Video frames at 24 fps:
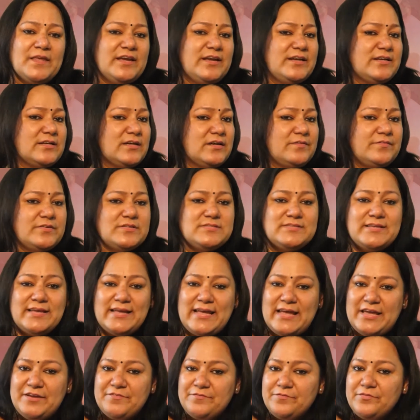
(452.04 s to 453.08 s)
It covers
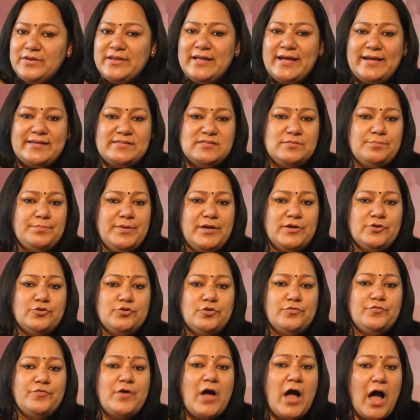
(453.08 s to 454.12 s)
every aspect
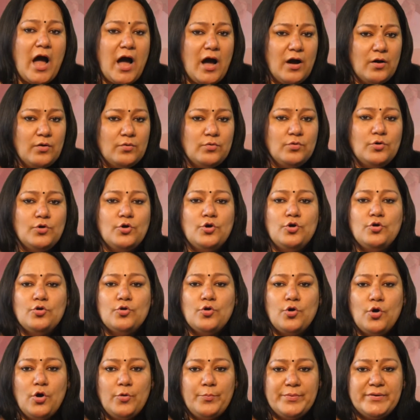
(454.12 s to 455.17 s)
of how
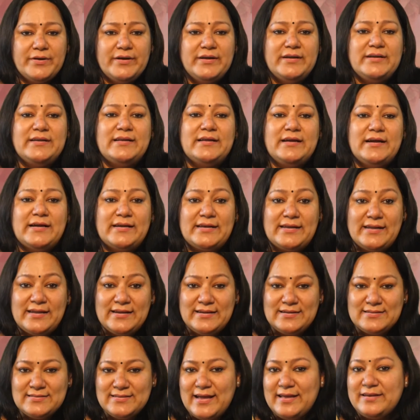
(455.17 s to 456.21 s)
corporate
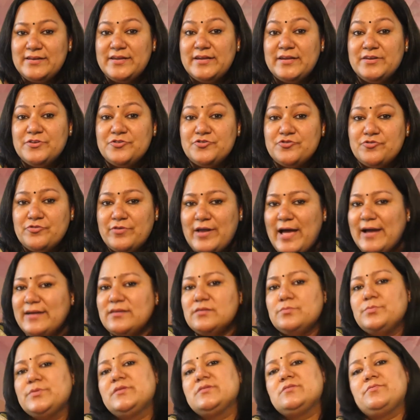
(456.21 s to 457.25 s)
connects and
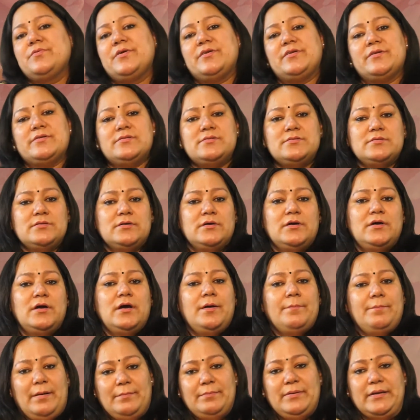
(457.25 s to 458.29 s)
interacts with its various
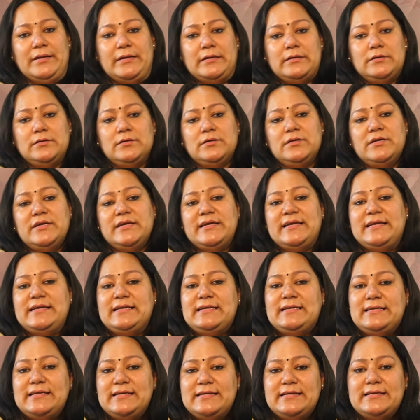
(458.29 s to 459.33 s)
public.
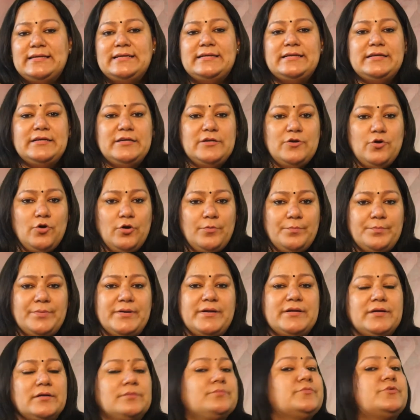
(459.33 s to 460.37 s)
Integrated
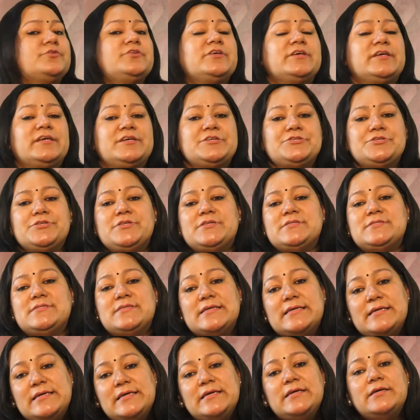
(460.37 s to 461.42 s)
corporate communication is the
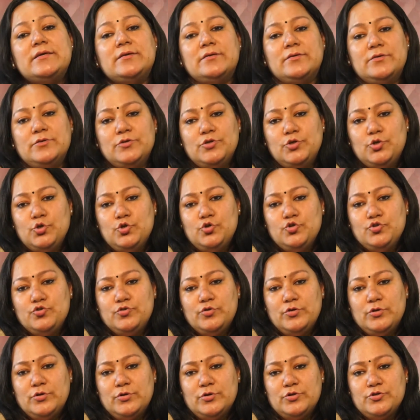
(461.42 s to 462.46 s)
key
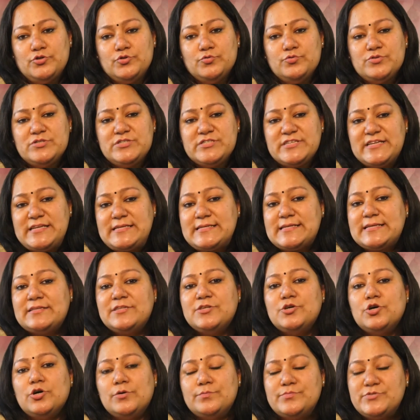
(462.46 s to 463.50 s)
uh, to stating
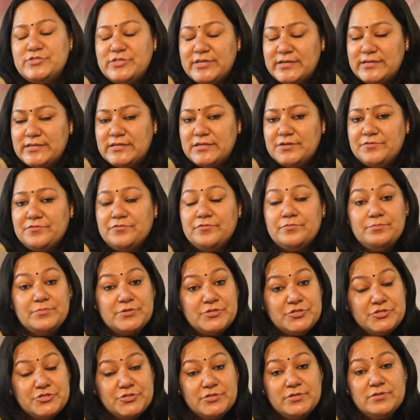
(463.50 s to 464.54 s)
the objective,
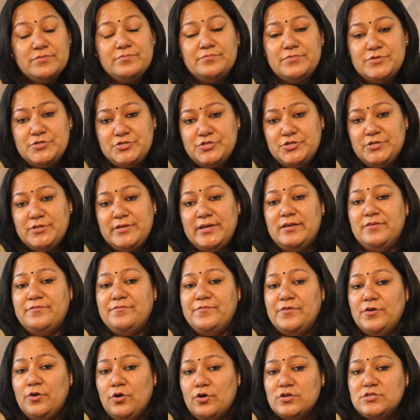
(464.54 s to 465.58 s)
mission, vision and
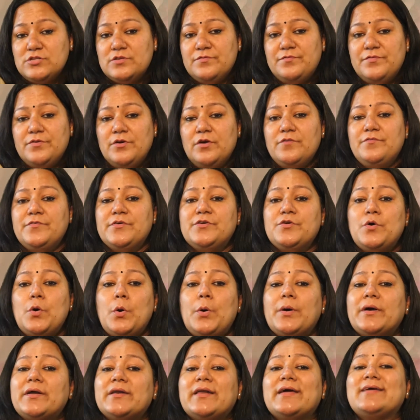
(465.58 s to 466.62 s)
philosophy of an
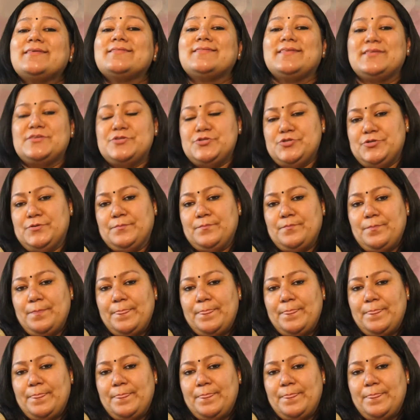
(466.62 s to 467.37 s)
organization.